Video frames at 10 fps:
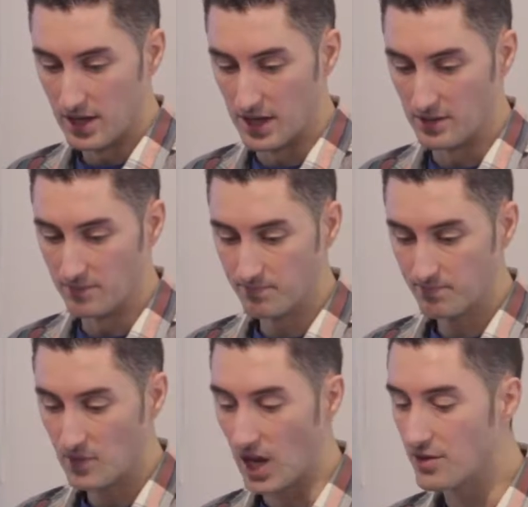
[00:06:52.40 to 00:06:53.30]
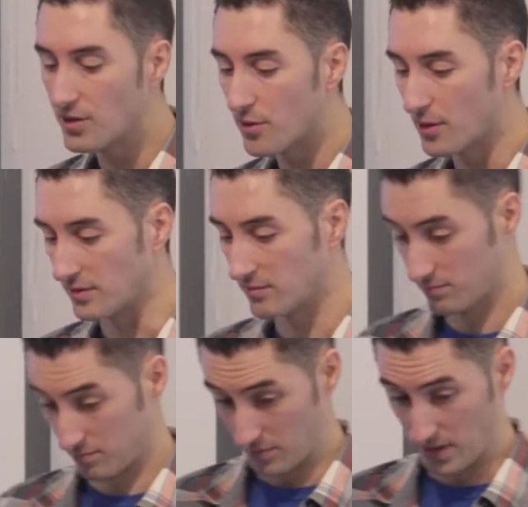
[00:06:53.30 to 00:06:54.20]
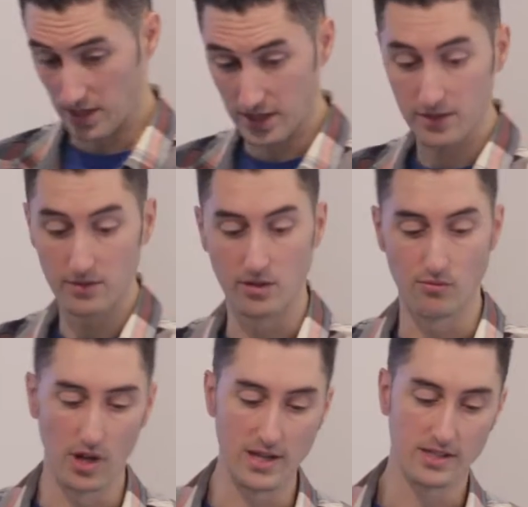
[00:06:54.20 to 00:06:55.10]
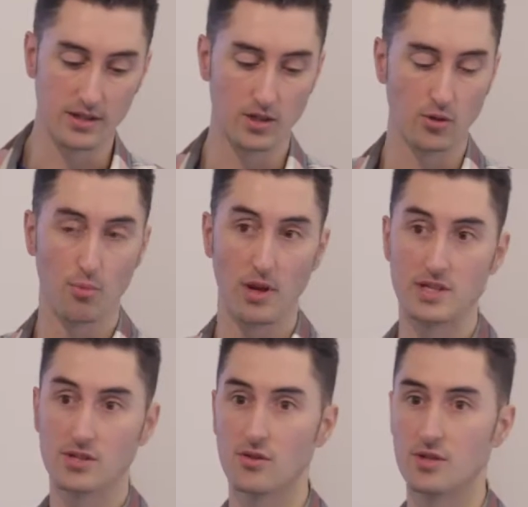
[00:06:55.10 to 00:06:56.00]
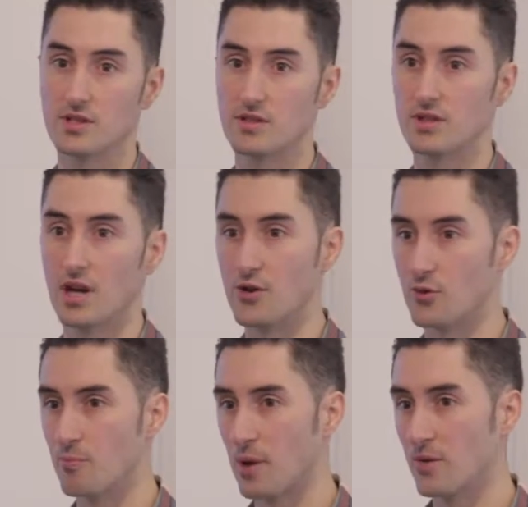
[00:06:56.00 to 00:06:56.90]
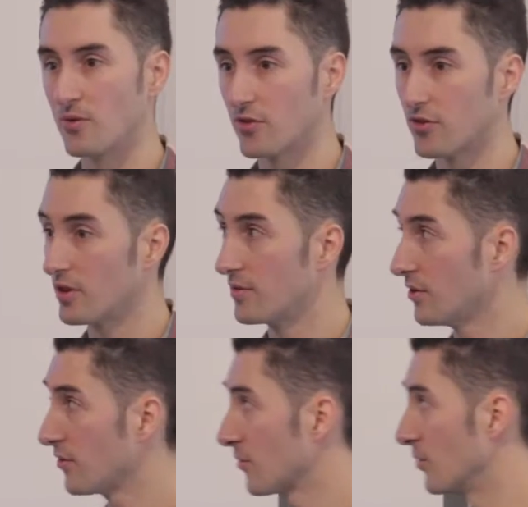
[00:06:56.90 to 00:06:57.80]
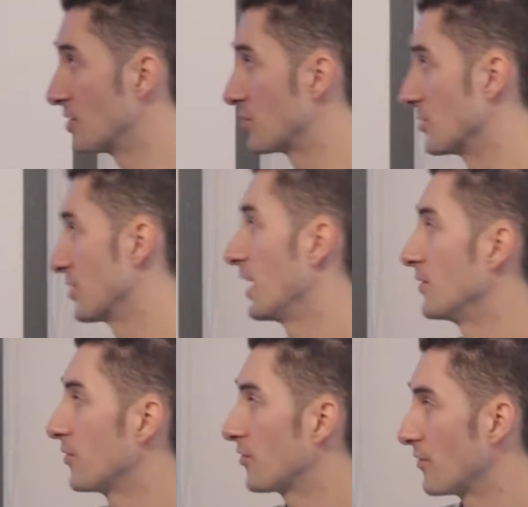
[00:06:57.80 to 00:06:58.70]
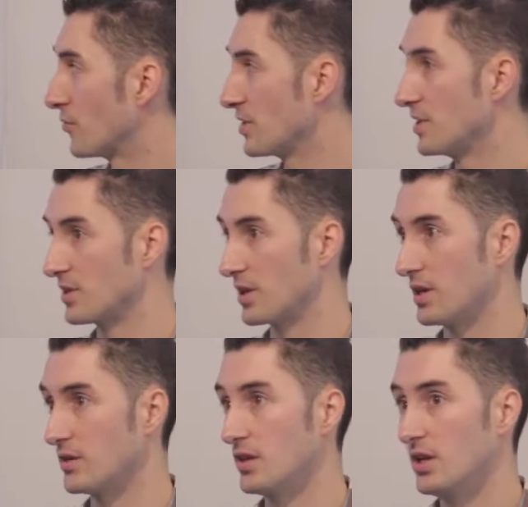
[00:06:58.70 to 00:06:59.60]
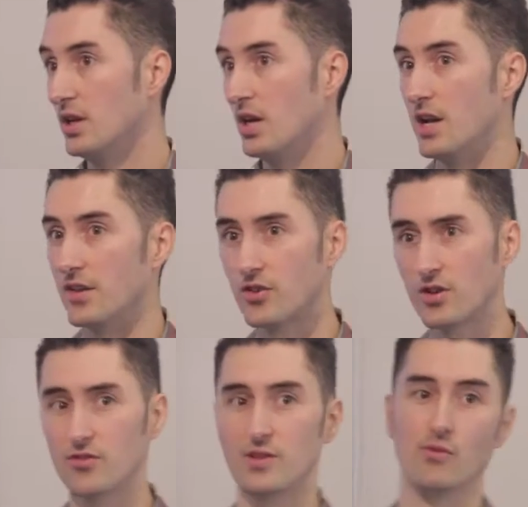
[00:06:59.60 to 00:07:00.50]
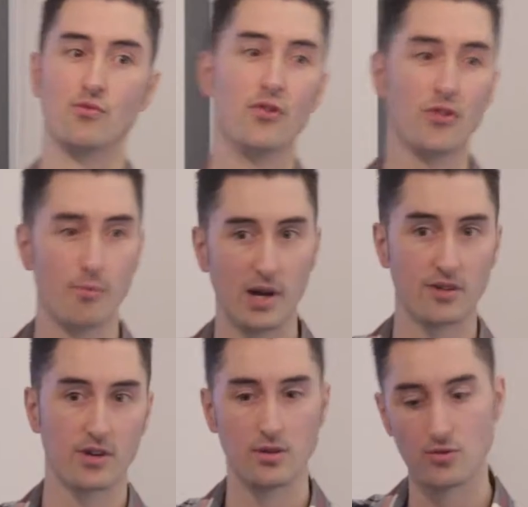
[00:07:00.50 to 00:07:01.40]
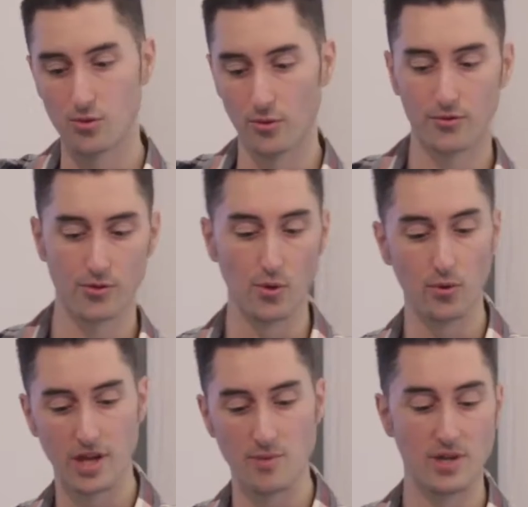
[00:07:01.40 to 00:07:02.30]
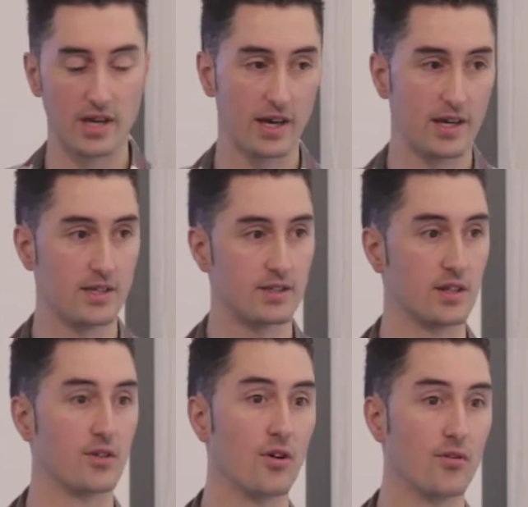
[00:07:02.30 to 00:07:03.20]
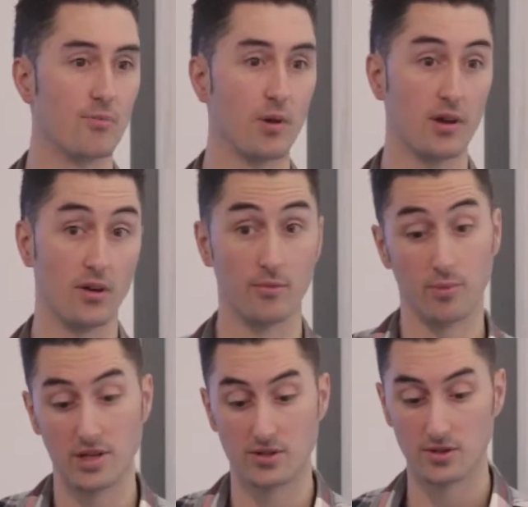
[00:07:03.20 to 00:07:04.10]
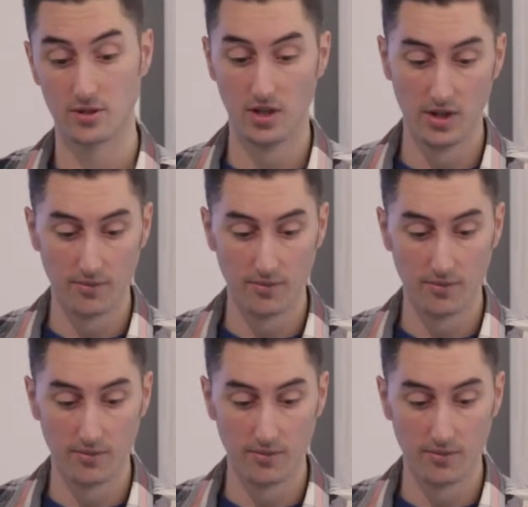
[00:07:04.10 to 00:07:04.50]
And the other thing related to the Google Play Store is the Android Bouncer service, which was announced several years ago. And it's kind of something that runs in the background, trawls through all the APKs that are on the Play Store,